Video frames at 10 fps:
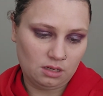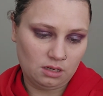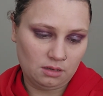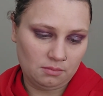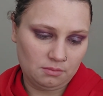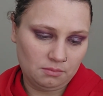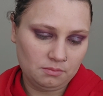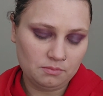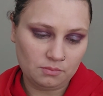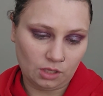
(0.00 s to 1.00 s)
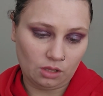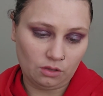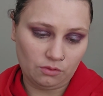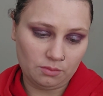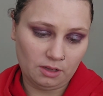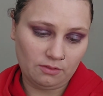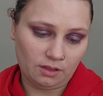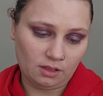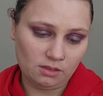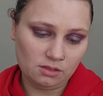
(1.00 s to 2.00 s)
all over my
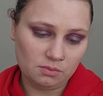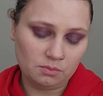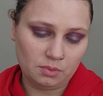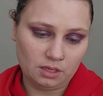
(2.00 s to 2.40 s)
face,